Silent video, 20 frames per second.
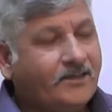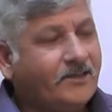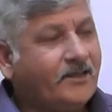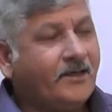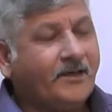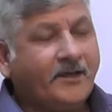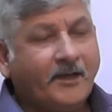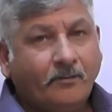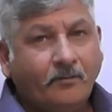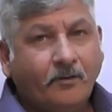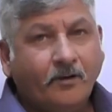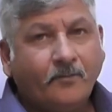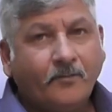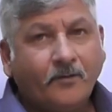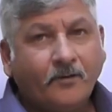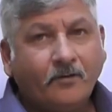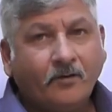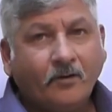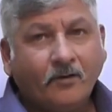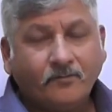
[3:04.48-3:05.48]
a
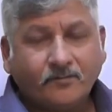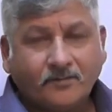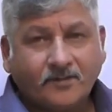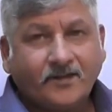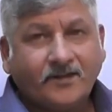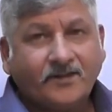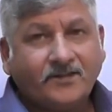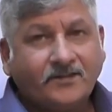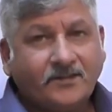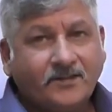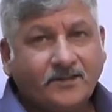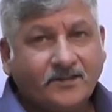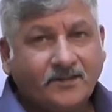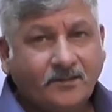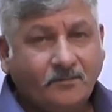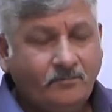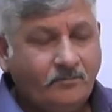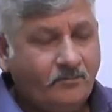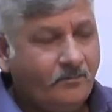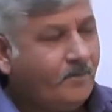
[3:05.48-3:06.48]
developer of certain
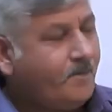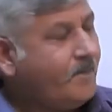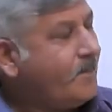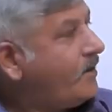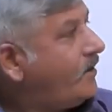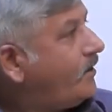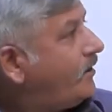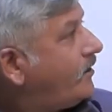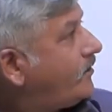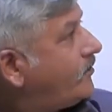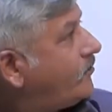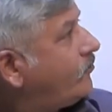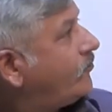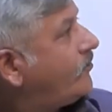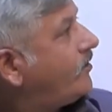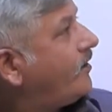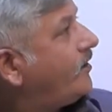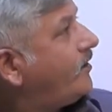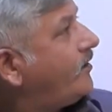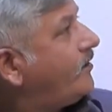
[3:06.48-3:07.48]
system, you
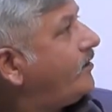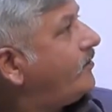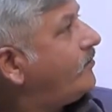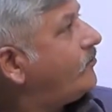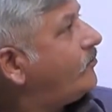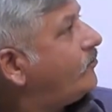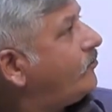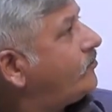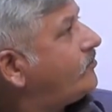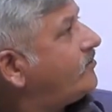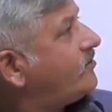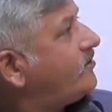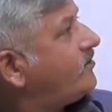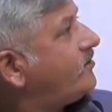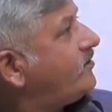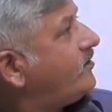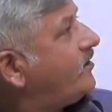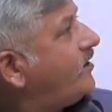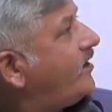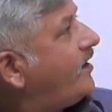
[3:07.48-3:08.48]
can
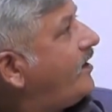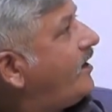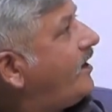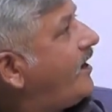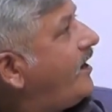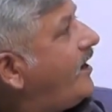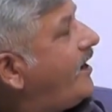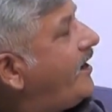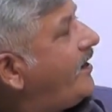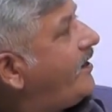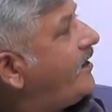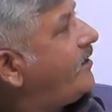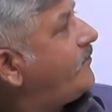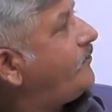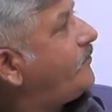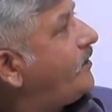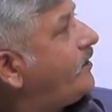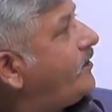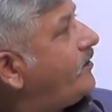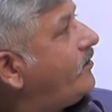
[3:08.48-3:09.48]
use any
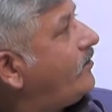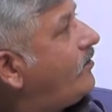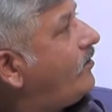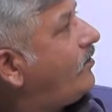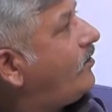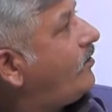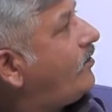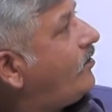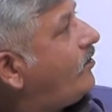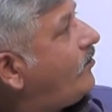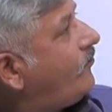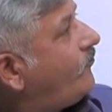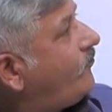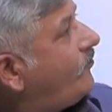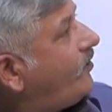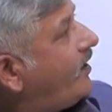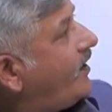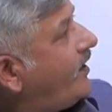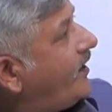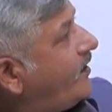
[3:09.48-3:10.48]
pin
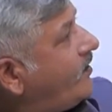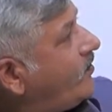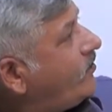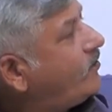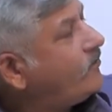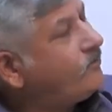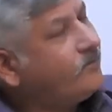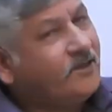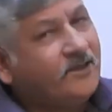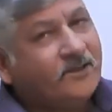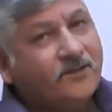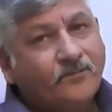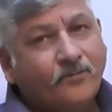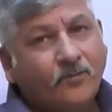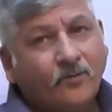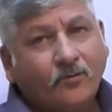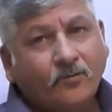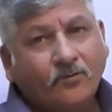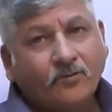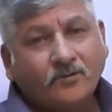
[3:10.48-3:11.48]
of any of these
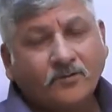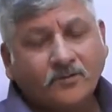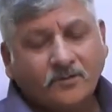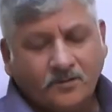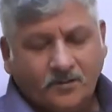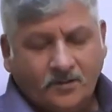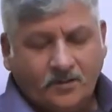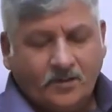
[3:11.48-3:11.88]
ports